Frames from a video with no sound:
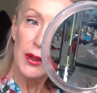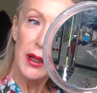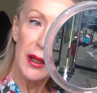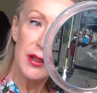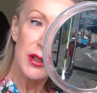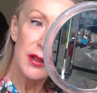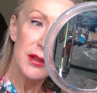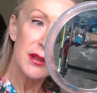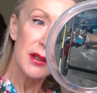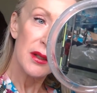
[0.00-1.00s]
the
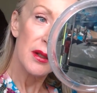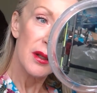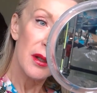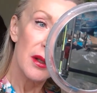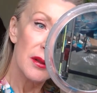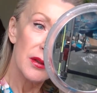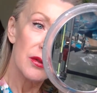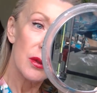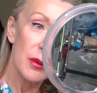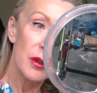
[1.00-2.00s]
edges,
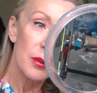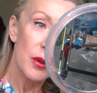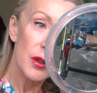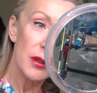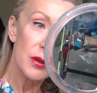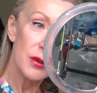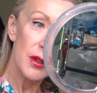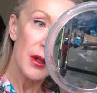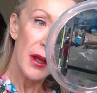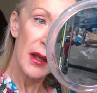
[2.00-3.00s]
distribute the product onto
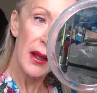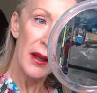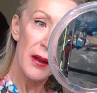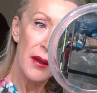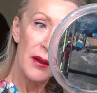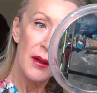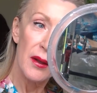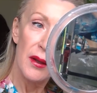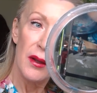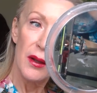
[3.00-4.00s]
the hair
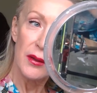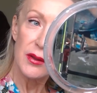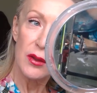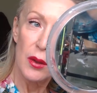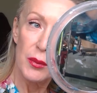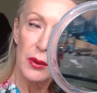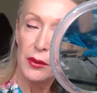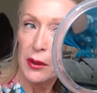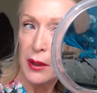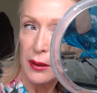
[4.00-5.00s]
and start
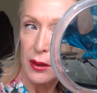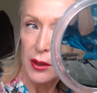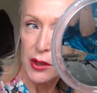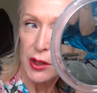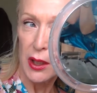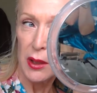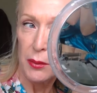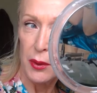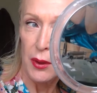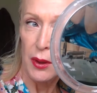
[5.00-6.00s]
building that nice shape.